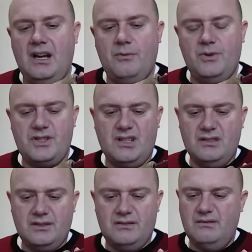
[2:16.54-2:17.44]
which
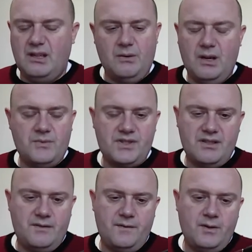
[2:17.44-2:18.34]
I'm just
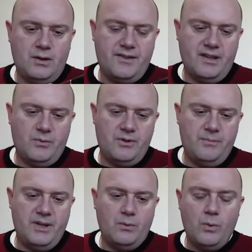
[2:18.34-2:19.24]
going to fill, I think, with a
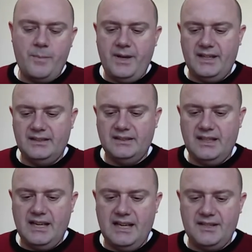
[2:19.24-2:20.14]
bit of whipping,
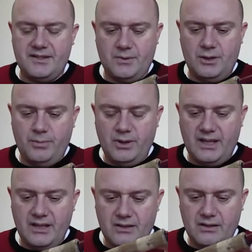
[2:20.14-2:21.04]
and I'm going to put a
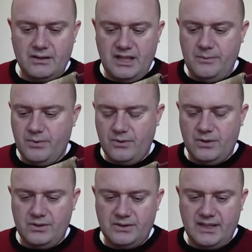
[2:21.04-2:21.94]
hook keeper
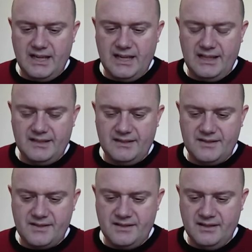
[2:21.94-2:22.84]
on, and
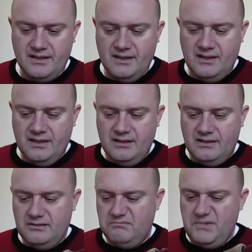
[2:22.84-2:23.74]

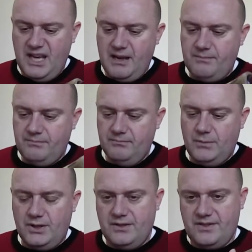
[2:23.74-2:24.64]
yeah,
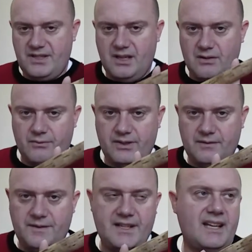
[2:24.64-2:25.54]
modern style reel
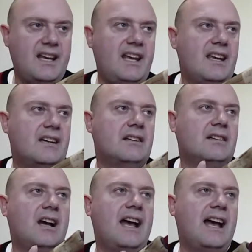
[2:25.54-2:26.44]
fitting here.
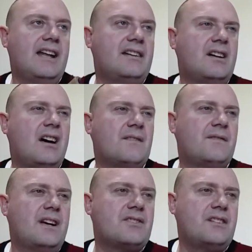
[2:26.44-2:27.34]
And I
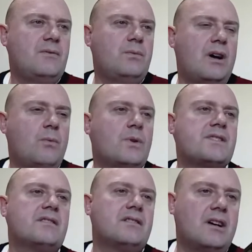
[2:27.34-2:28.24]

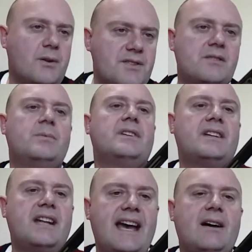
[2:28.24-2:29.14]
wasn't going to, but
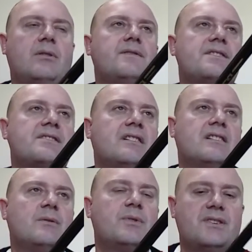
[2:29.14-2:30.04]
now I've decided
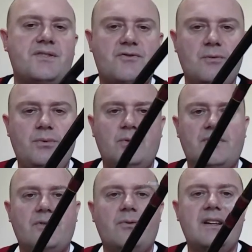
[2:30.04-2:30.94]
I'm going to strip all of
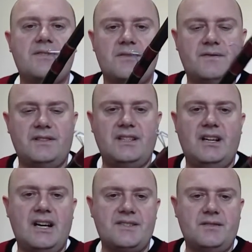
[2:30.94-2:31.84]
the rings off it, the
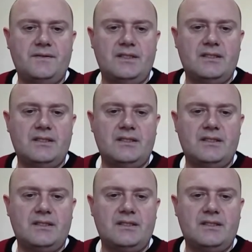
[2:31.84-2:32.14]
eyes off it.